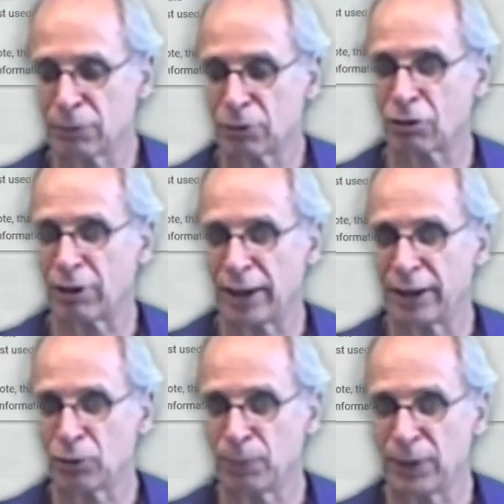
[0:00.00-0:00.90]
try
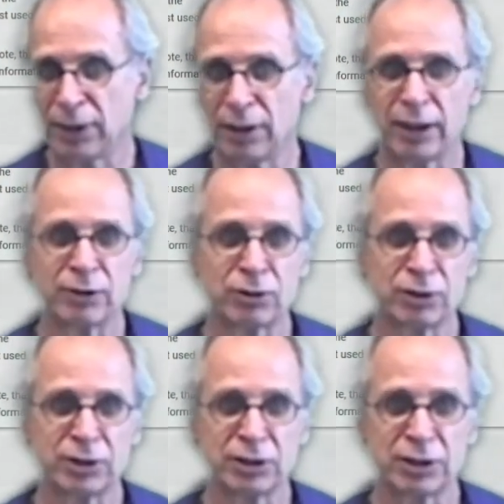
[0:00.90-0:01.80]
to be as
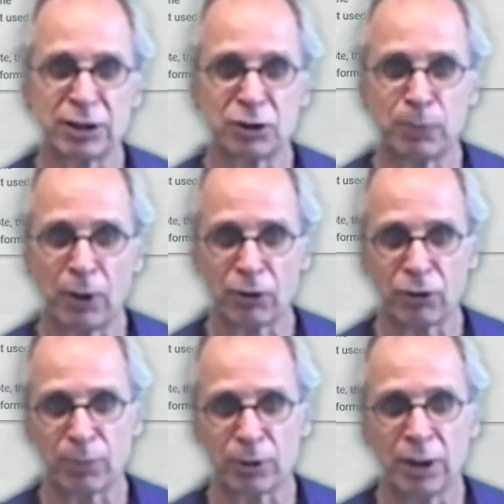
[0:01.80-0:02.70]
consistent as
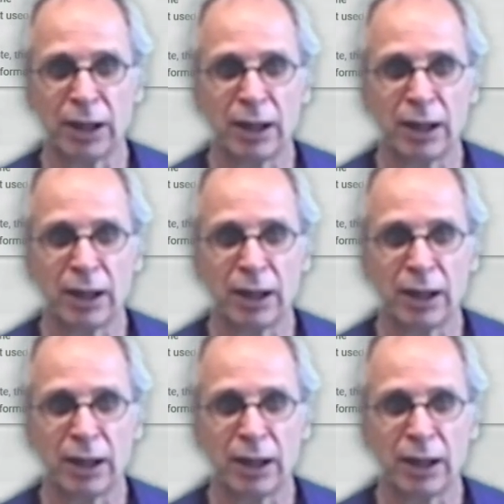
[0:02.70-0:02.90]
possible